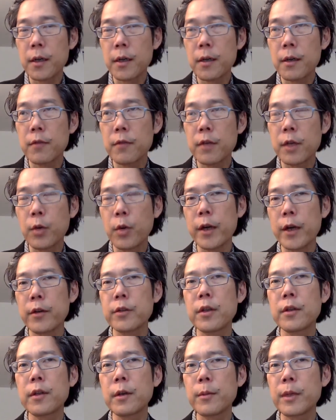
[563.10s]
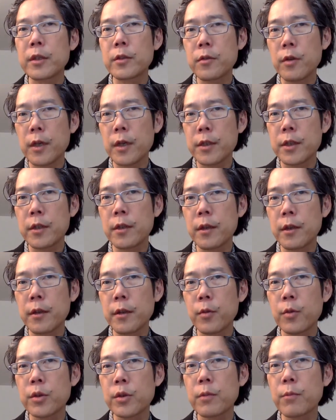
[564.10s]
required the demonstration that
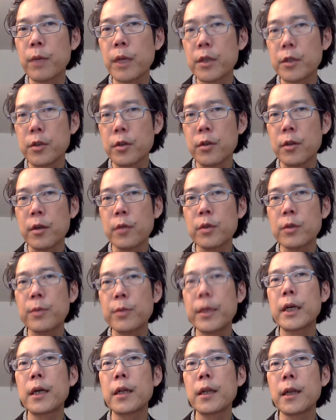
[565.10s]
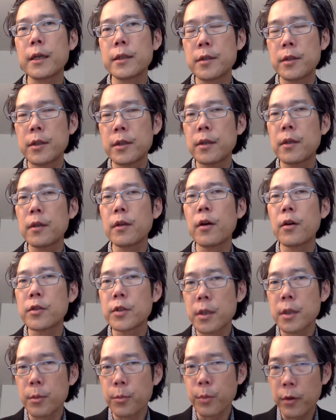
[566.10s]
there was a measure that was being collected in a
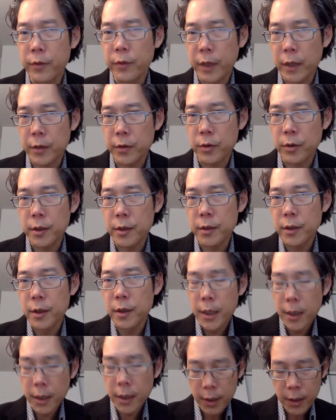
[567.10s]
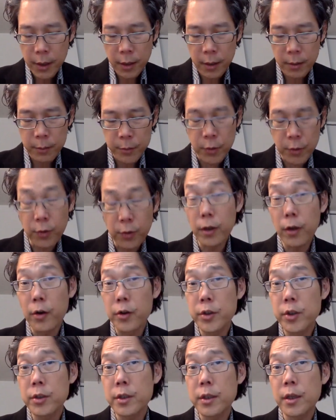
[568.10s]
large number of countries. So the
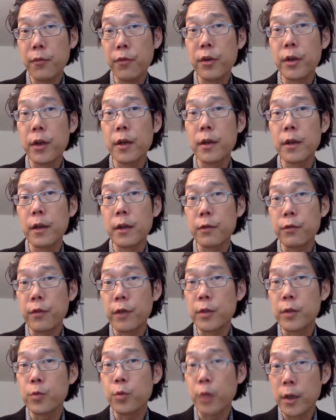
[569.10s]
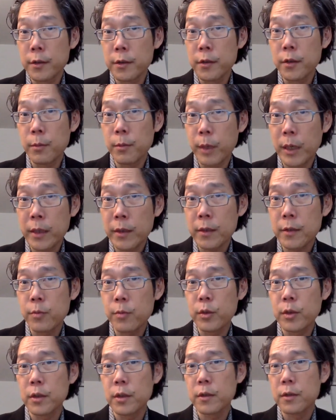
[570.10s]
largest effort on that front was the MIX,
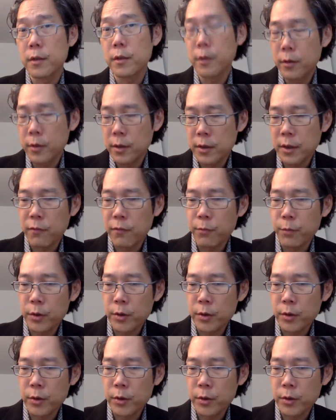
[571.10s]
which is the UNICEF